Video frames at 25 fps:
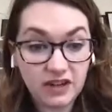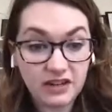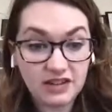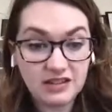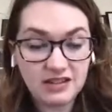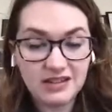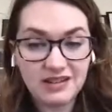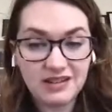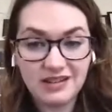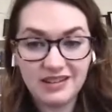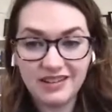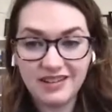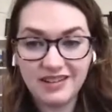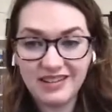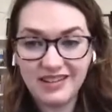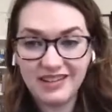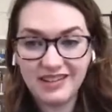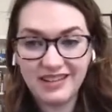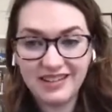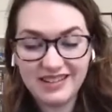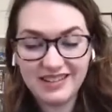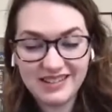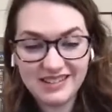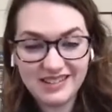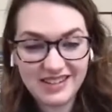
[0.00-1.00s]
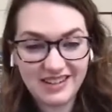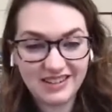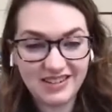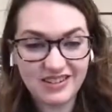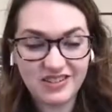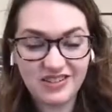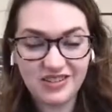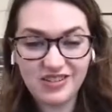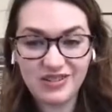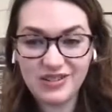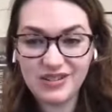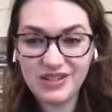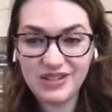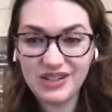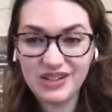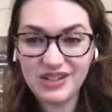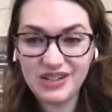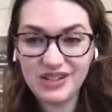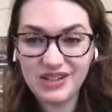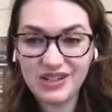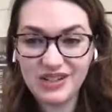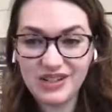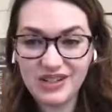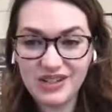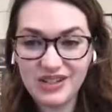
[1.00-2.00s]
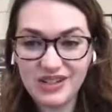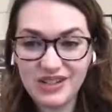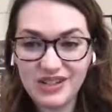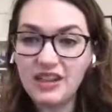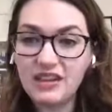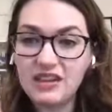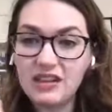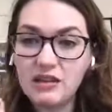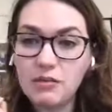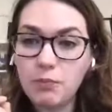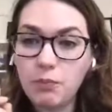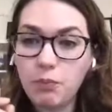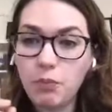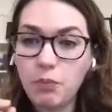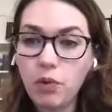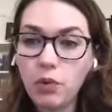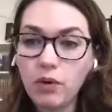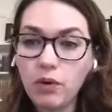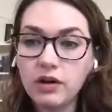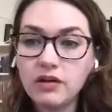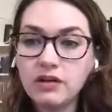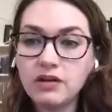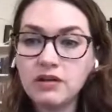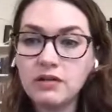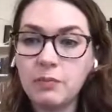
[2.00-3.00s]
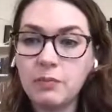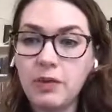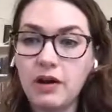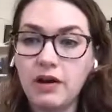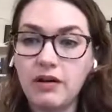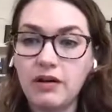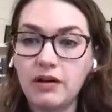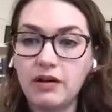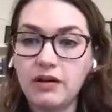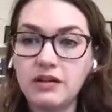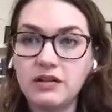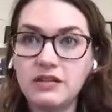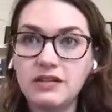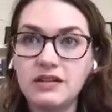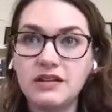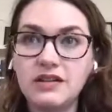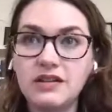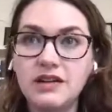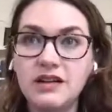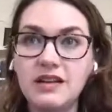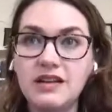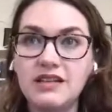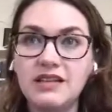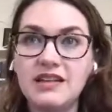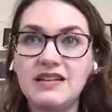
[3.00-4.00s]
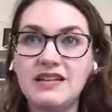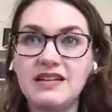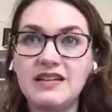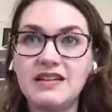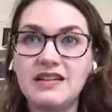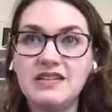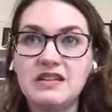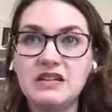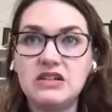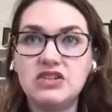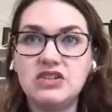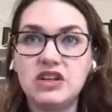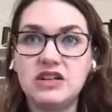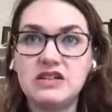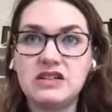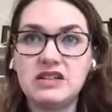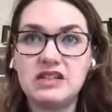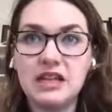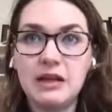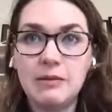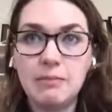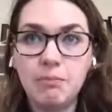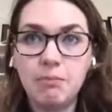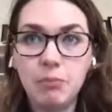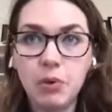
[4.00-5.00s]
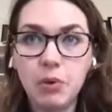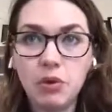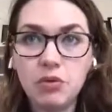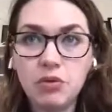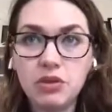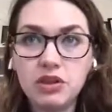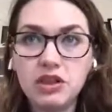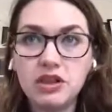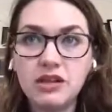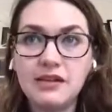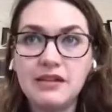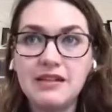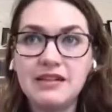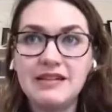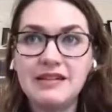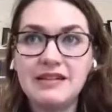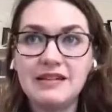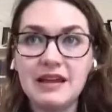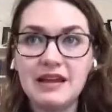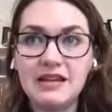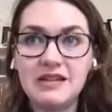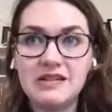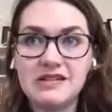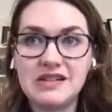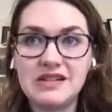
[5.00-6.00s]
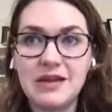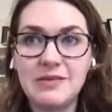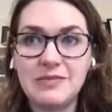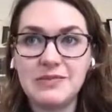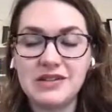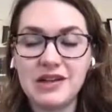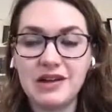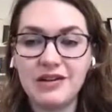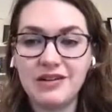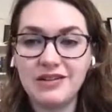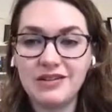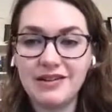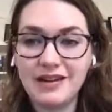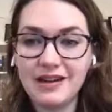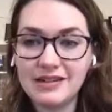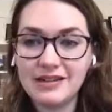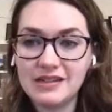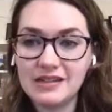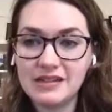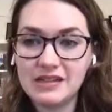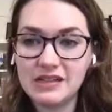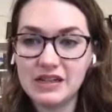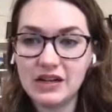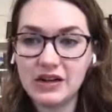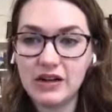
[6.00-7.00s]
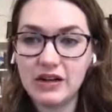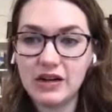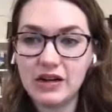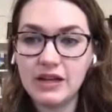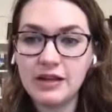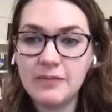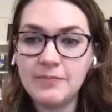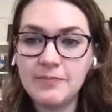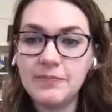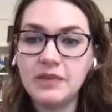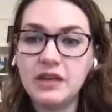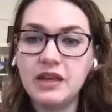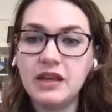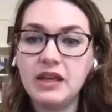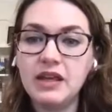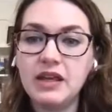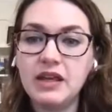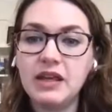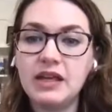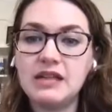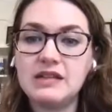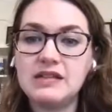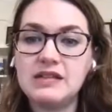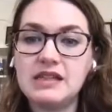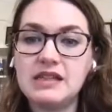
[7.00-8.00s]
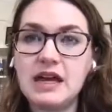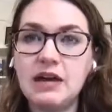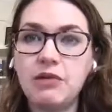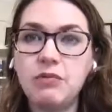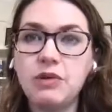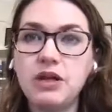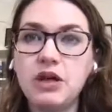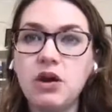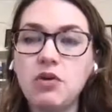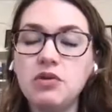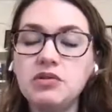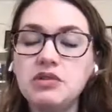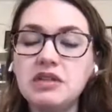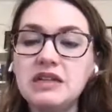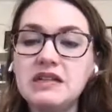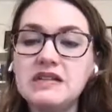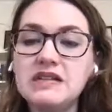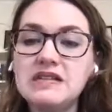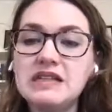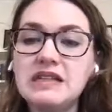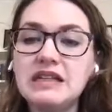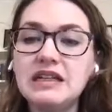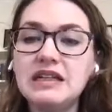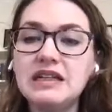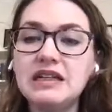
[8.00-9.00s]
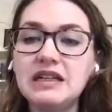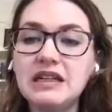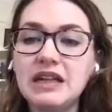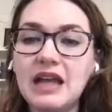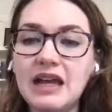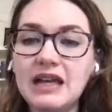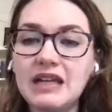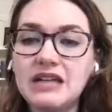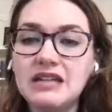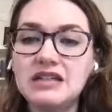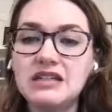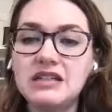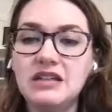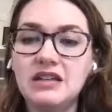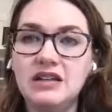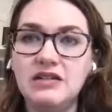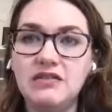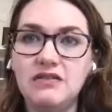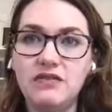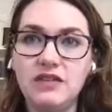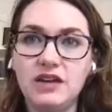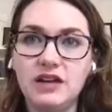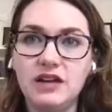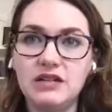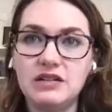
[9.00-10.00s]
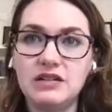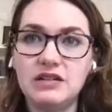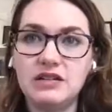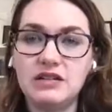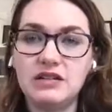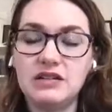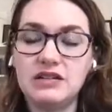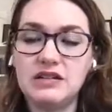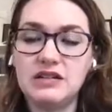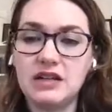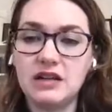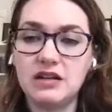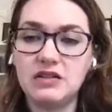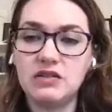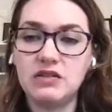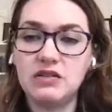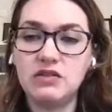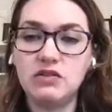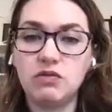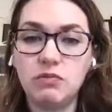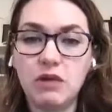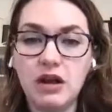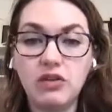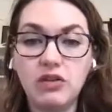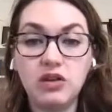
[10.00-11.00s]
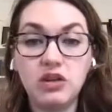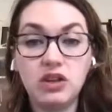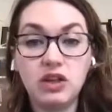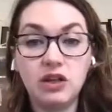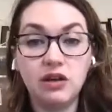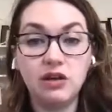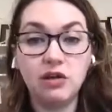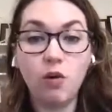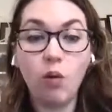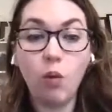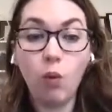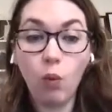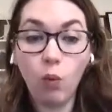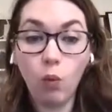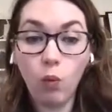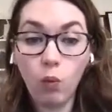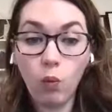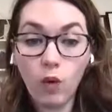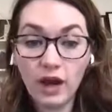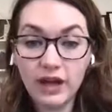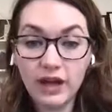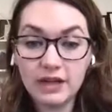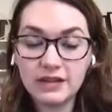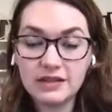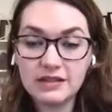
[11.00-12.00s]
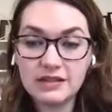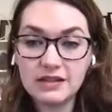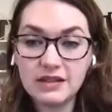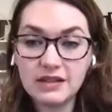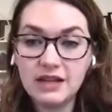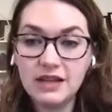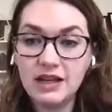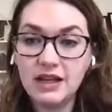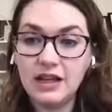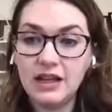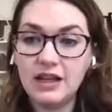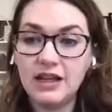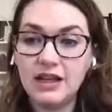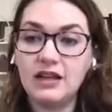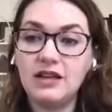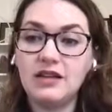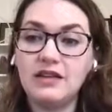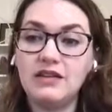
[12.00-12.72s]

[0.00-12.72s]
infected sectors here. The important part that suggests that both these enzymes are necessary is that we only see light infected sectors rather than white.